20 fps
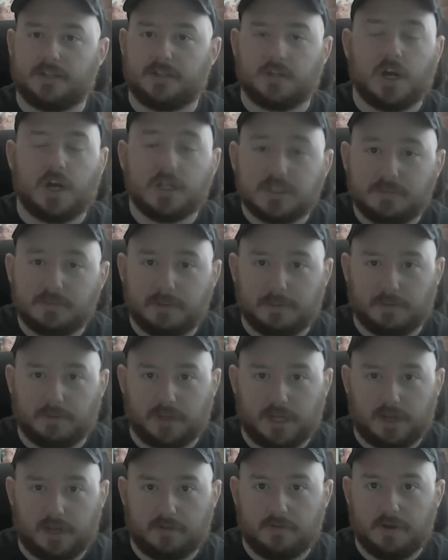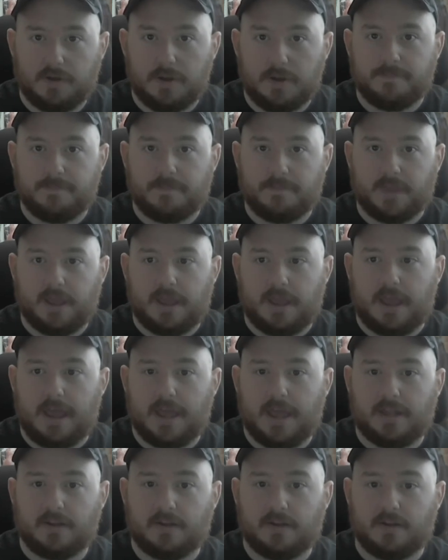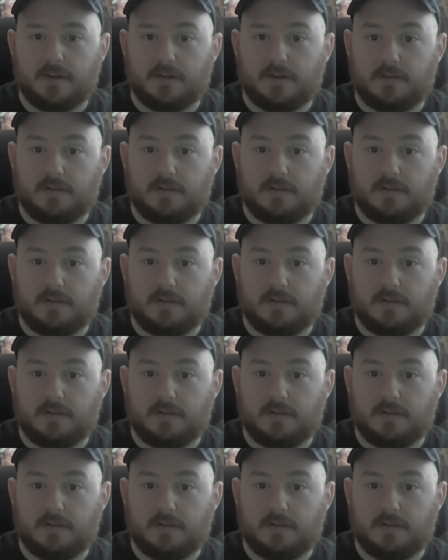tons of people love, and